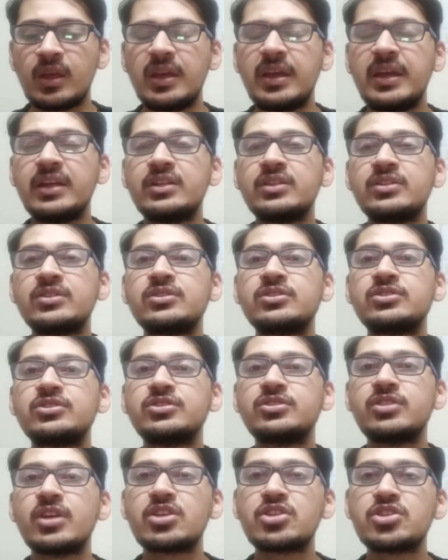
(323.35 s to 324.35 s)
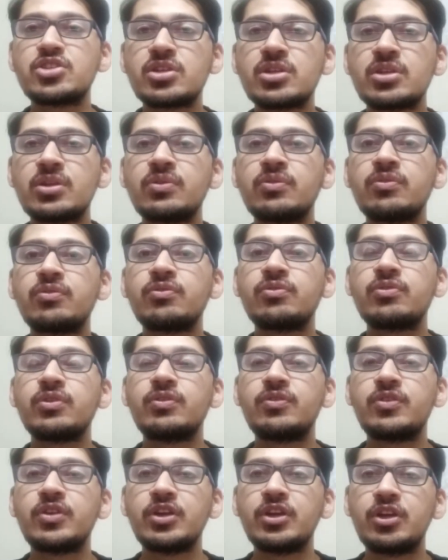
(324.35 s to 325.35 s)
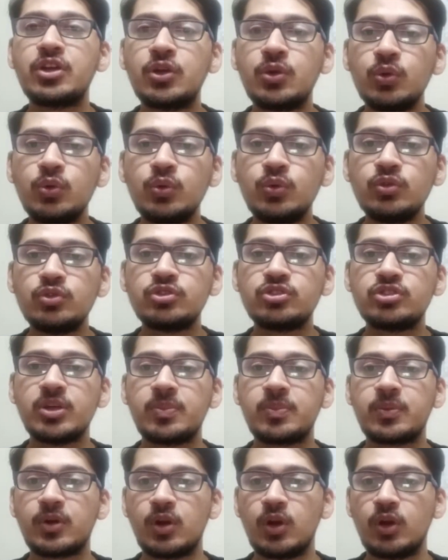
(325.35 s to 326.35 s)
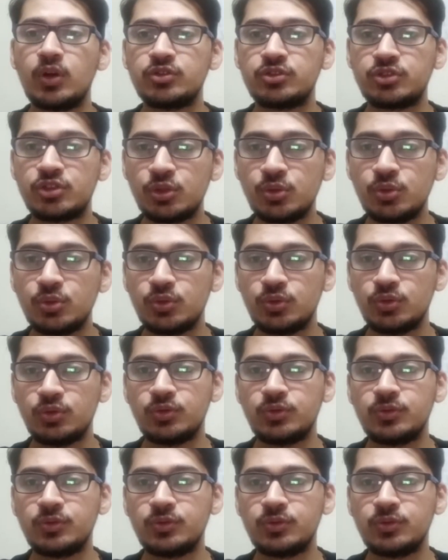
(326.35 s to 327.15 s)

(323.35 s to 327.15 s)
in section 52 subclause 2